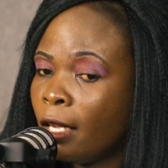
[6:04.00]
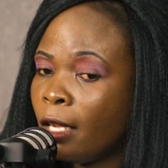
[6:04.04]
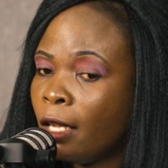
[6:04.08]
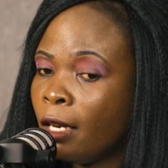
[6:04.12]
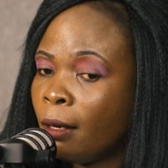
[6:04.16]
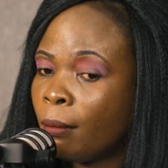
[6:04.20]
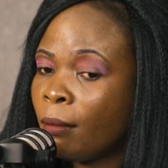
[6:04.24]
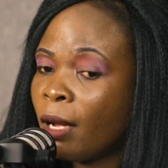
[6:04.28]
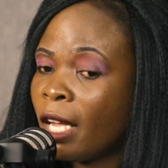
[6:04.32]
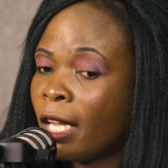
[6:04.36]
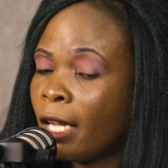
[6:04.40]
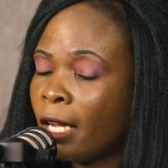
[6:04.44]

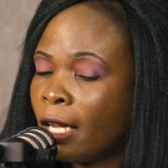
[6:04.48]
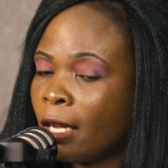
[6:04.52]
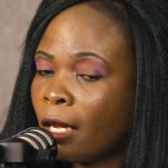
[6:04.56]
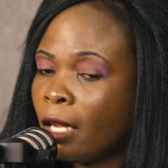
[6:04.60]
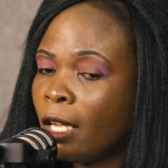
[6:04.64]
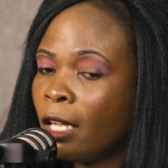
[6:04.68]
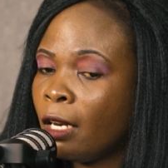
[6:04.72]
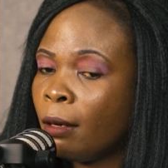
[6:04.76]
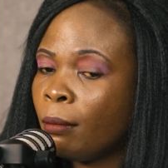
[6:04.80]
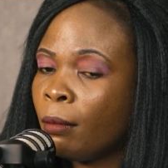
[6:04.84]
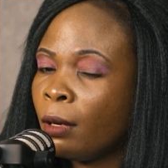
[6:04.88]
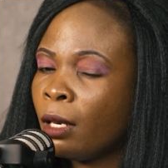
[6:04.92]
in
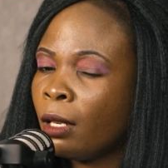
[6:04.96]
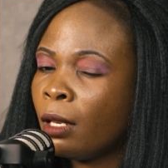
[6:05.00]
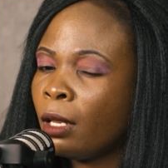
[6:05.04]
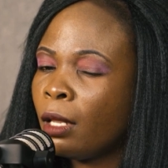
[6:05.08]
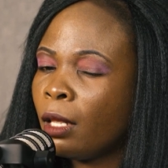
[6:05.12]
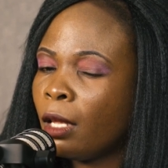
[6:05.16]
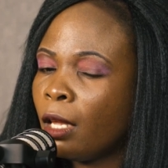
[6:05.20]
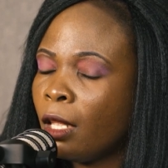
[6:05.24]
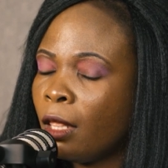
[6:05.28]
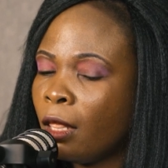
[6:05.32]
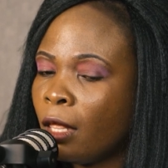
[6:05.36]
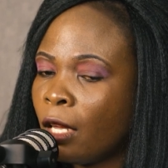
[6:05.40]

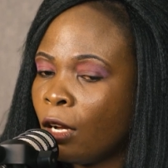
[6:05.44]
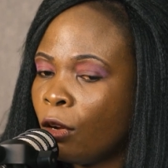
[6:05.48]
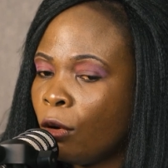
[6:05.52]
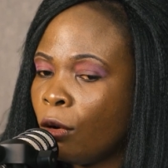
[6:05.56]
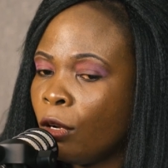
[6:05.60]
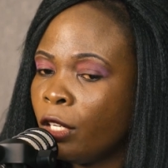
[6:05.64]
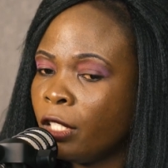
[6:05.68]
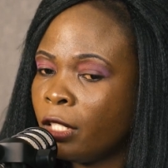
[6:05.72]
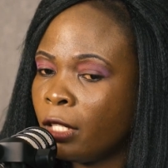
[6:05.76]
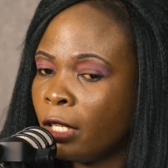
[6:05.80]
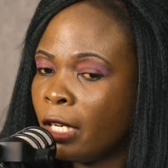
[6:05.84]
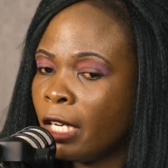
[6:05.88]
the
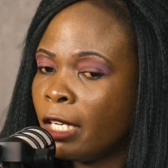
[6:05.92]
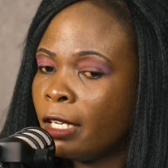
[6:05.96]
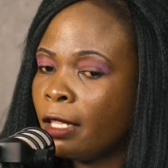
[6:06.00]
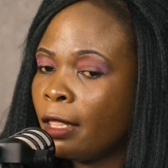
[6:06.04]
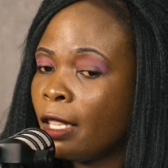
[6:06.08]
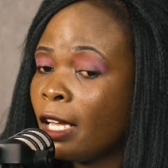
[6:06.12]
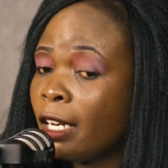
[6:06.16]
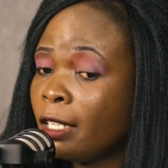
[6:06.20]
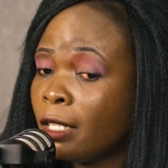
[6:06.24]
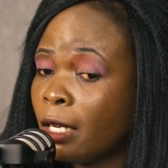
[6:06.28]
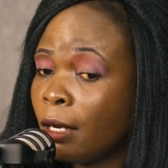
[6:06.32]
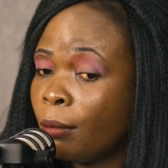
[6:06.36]
continent
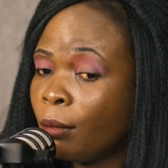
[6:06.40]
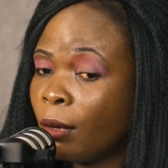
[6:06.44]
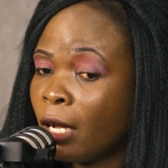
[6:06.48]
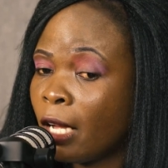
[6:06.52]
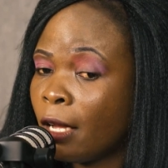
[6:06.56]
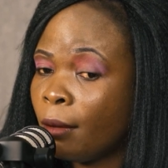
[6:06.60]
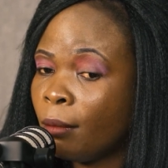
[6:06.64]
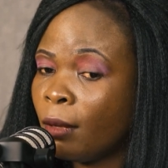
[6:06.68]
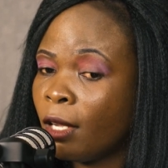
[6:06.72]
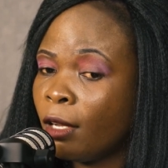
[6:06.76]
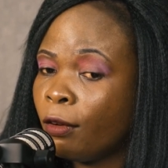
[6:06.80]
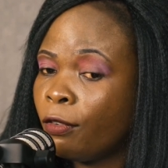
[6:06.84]
that I'm
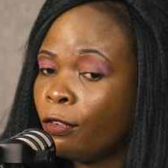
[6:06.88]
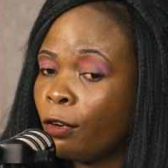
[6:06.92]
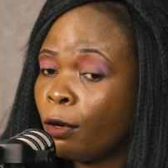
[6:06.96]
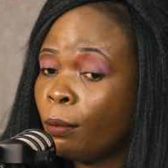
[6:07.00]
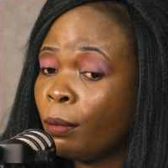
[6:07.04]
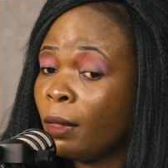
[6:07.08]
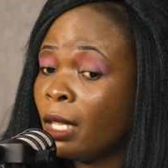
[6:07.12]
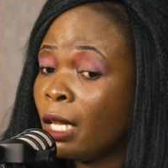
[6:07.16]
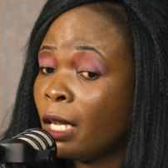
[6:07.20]
coming from,